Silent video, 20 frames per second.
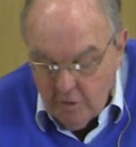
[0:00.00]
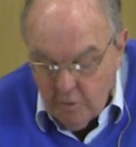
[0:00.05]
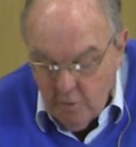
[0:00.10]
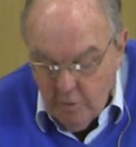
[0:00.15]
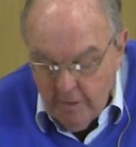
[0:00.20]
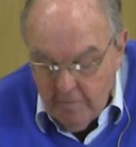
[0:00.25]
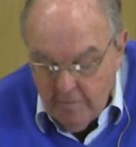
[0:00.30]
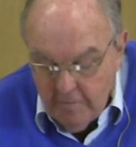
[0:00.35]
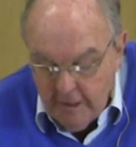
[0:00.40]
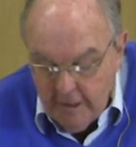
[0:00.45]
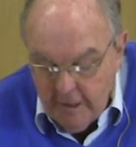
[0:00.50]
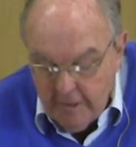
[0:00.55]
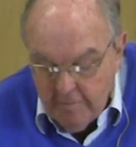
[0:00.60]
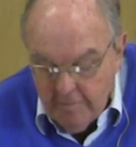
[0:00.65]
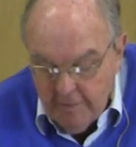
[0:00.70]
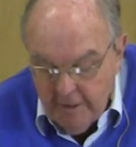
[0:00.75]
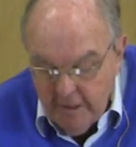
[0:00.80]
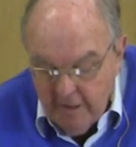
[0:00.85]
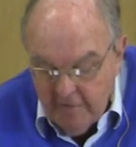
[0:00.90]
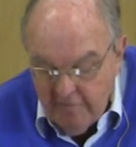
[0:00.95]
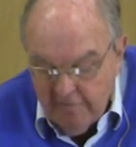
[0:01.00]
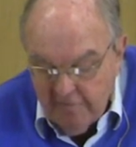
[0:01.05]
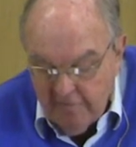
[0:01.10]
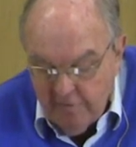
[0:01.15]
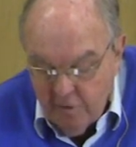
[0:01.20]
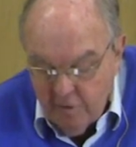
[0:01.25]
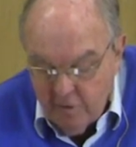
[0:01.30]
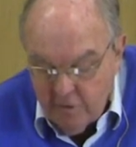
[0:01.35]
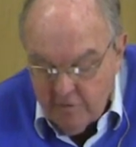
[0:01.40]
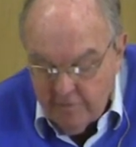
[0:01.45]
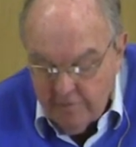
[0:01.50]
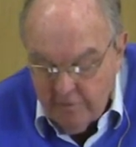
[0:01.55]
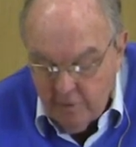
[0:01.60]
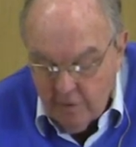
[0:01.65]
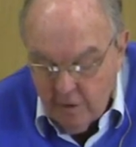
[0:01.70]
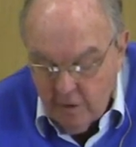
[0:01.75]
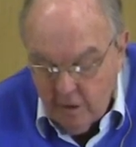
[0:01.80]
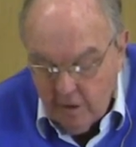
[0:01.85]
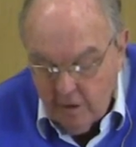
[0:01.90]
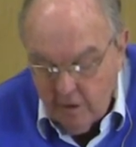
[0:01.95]
that we might bear fruit
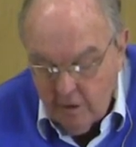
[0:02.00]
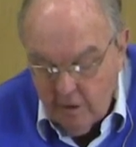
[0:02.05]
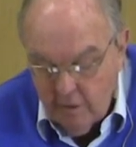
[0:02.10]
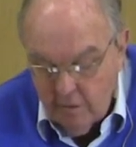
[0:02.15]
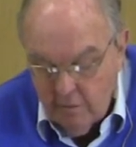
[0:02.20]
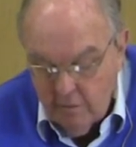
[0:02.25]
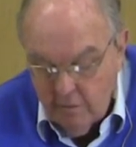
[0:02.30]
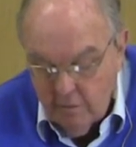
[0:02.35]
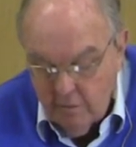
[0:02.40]
for God.